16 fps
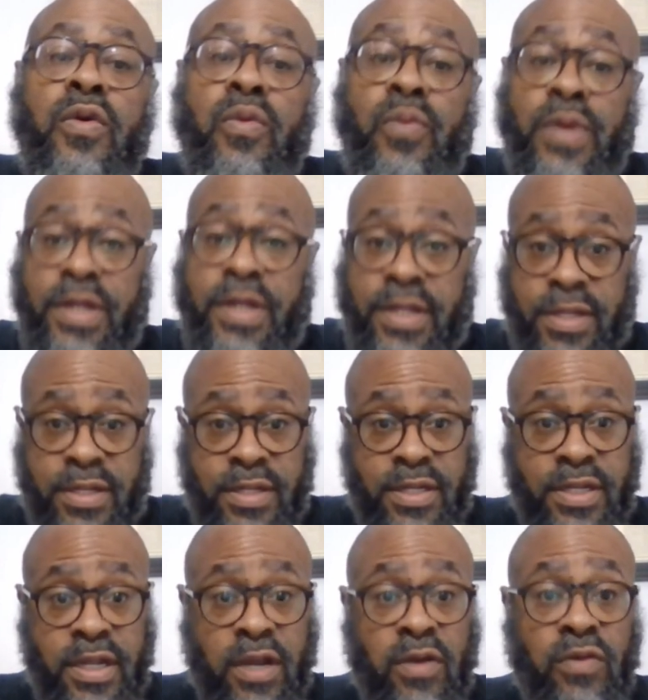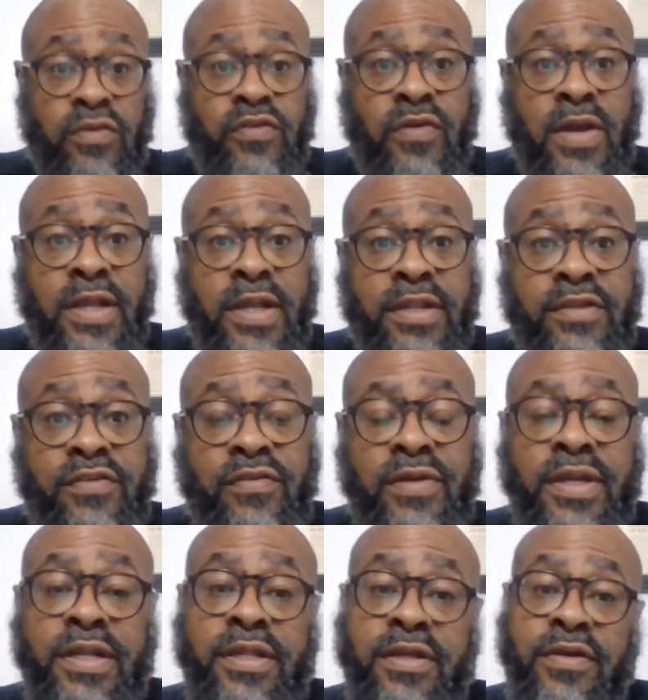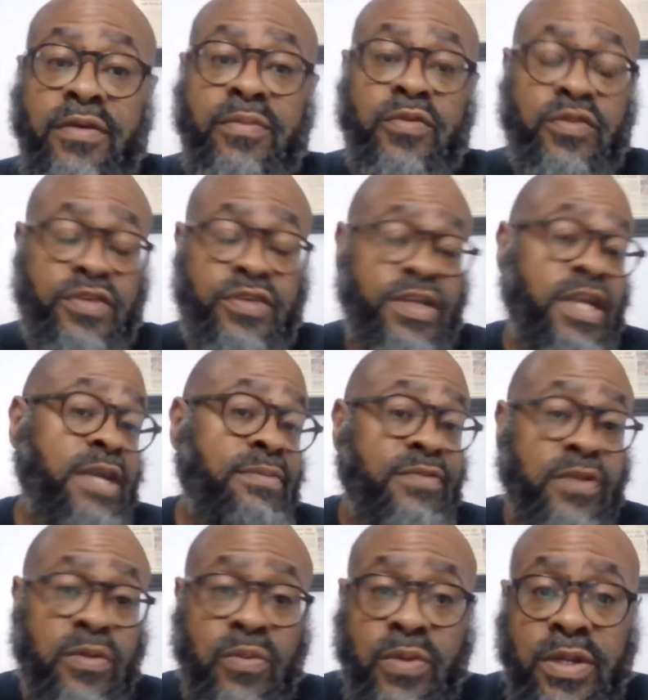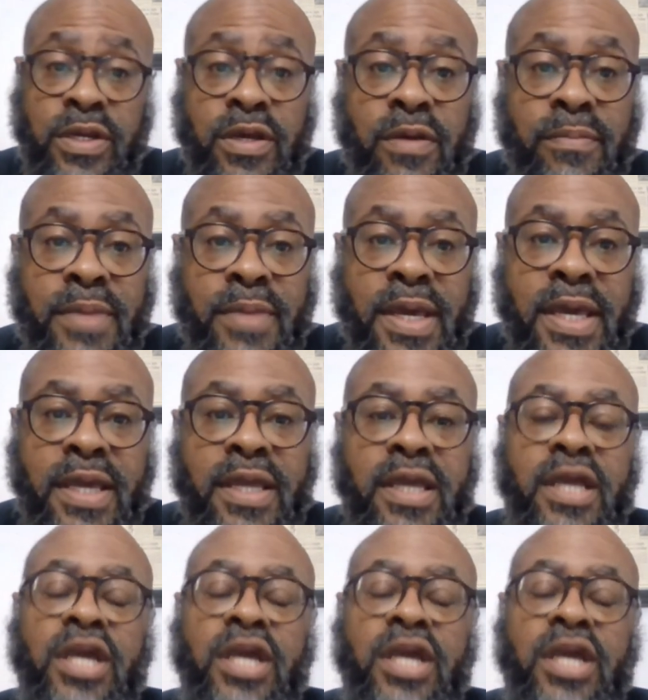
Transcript: when Daryl tried to trade him or James didn't want to come back,